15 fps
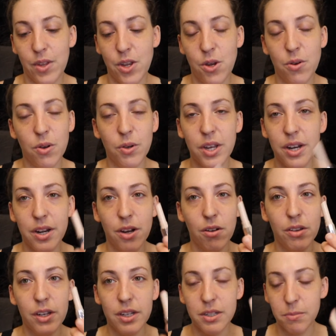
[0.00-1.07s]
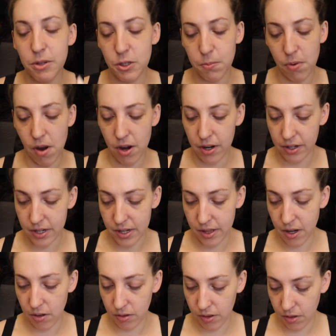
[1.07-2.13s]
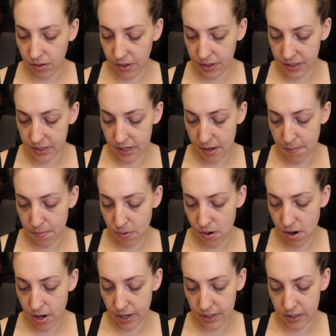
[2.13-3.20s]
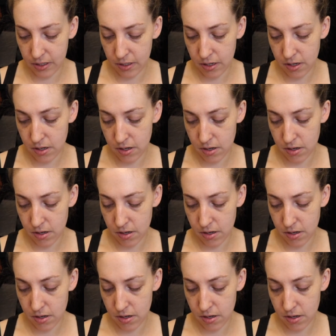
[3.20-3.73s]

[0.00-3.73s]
You don't get nearly as much product, and they're literally the same price,